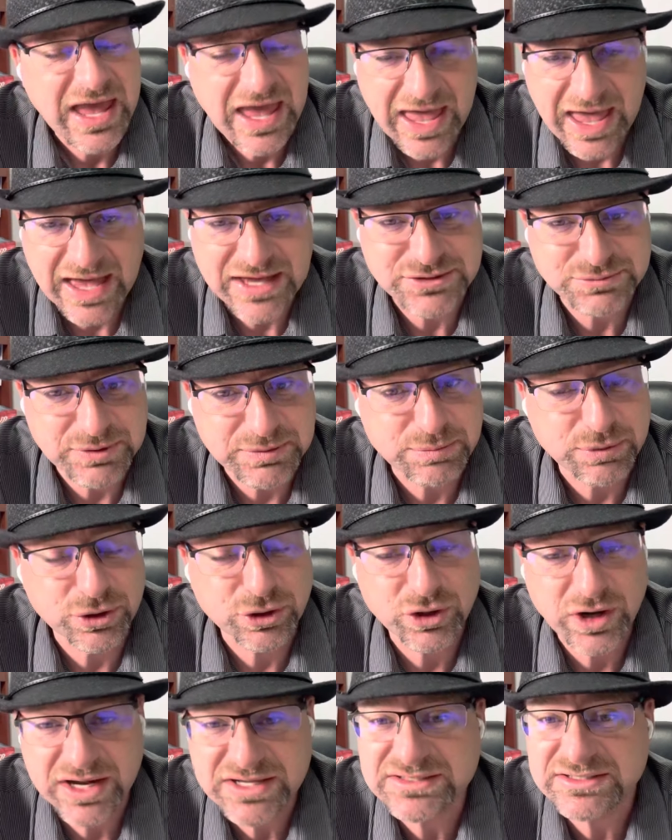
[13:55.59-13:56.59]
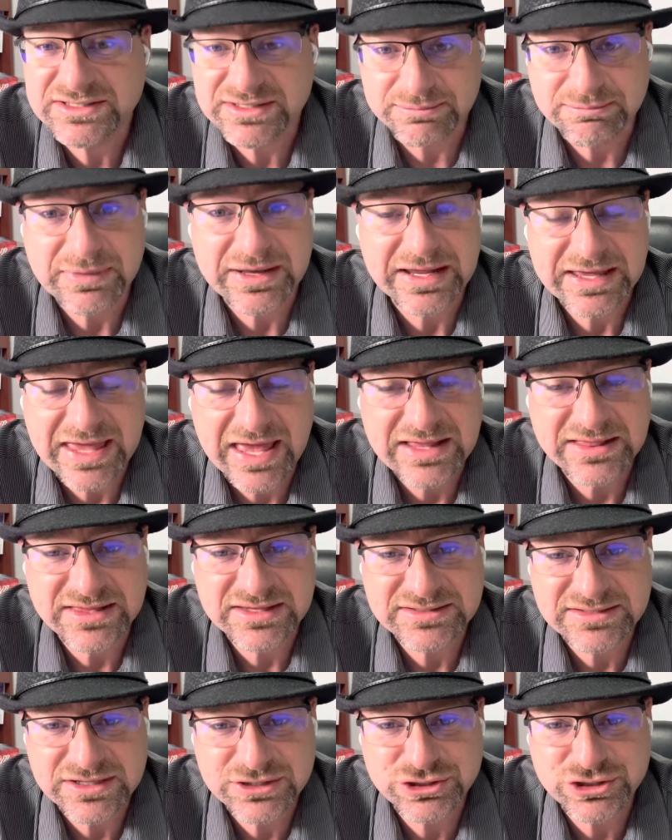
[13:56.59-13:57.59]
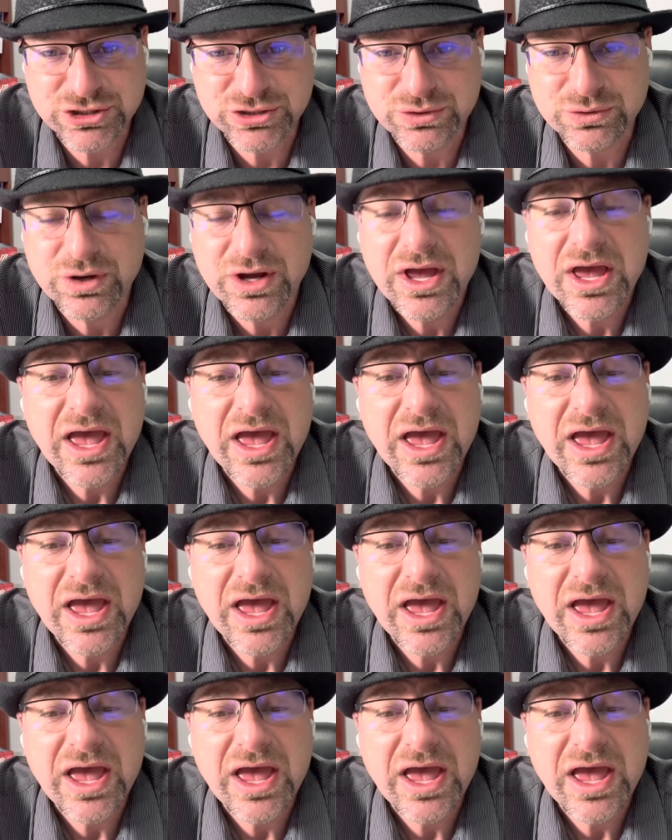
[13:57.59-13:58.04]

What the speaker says: as we progress to mitigate this issue.